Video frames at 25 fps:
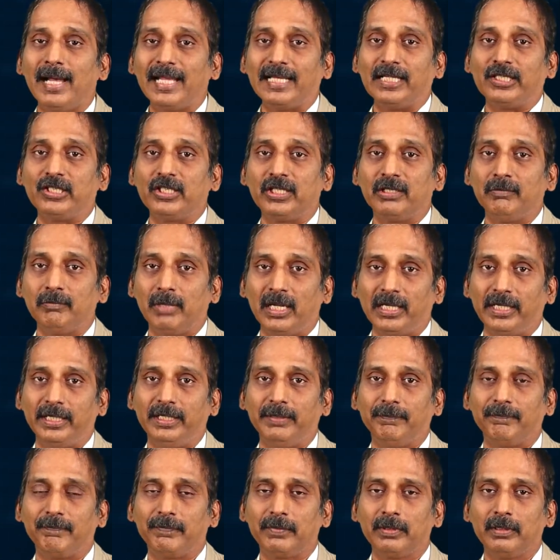managing
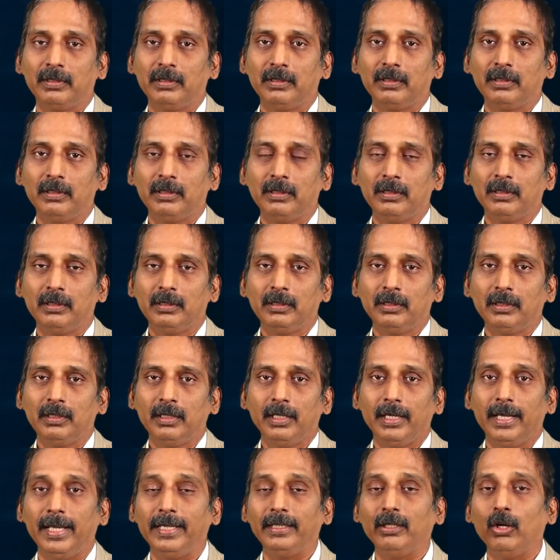money,
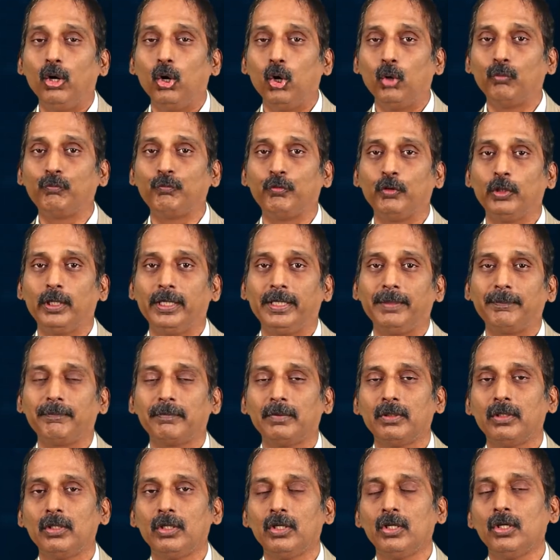and hopefully
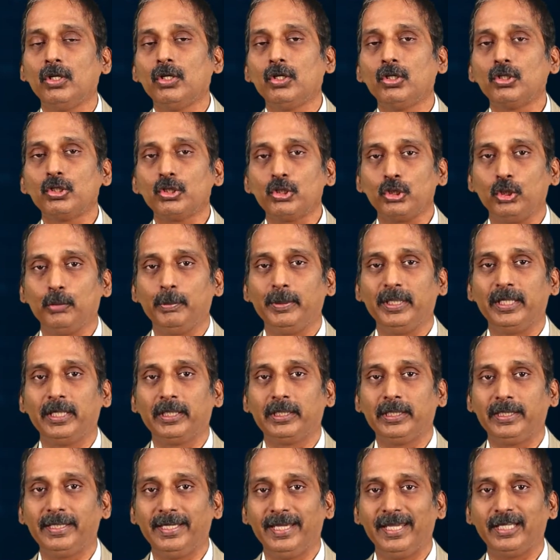should be
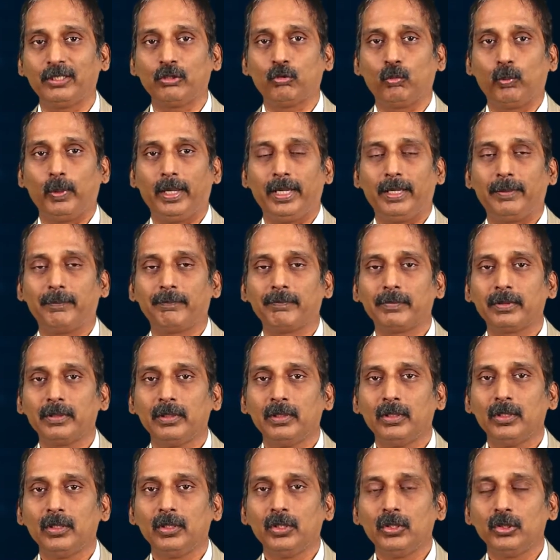a gateway
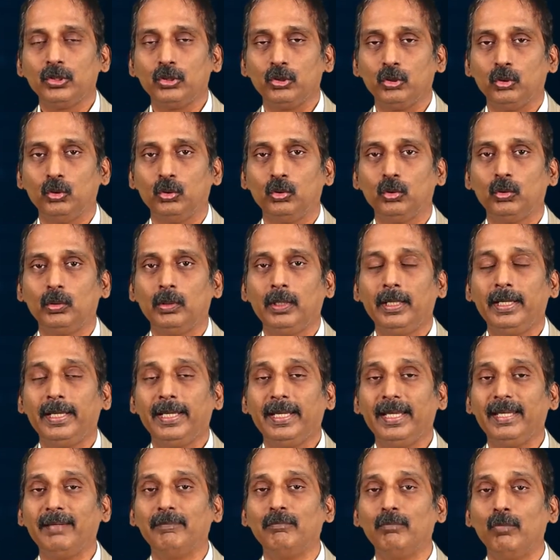to
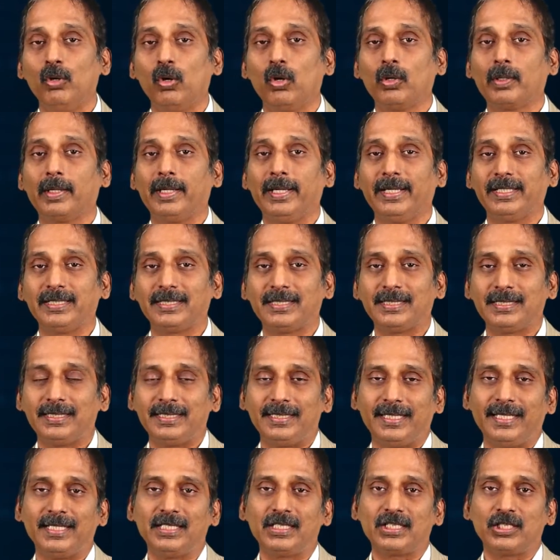a more
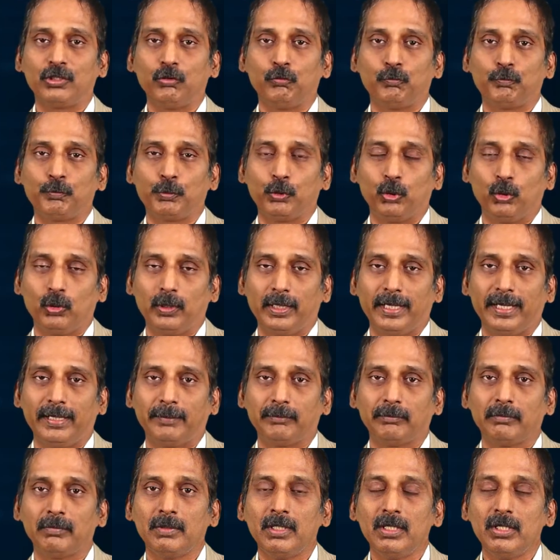extensive
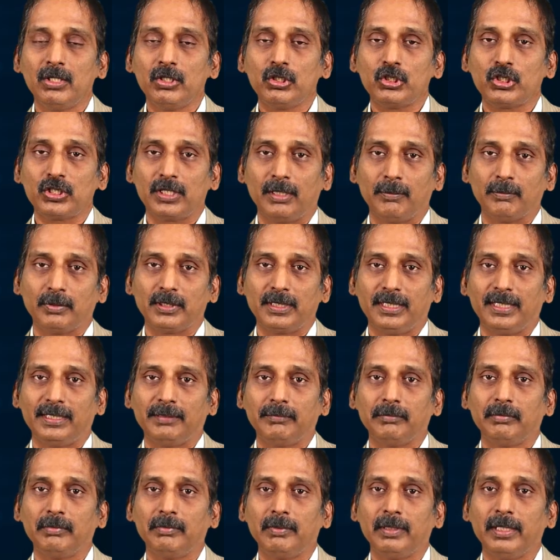program
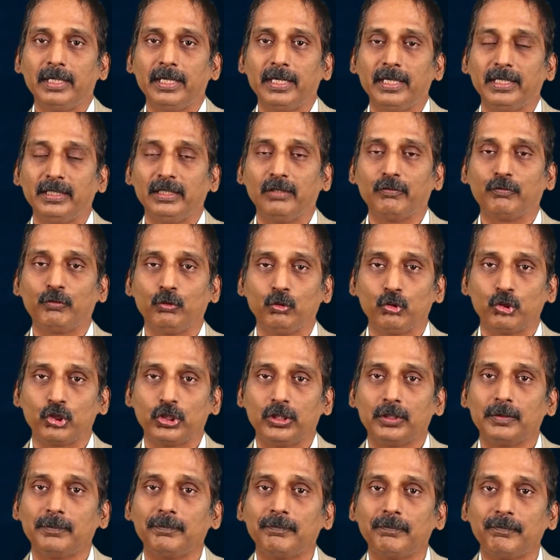sometime in the
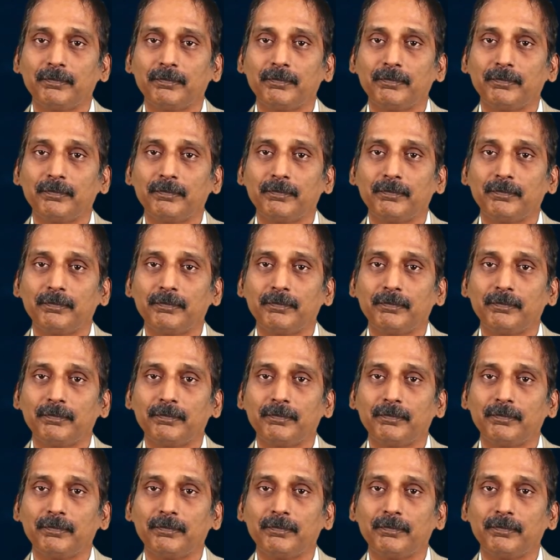future.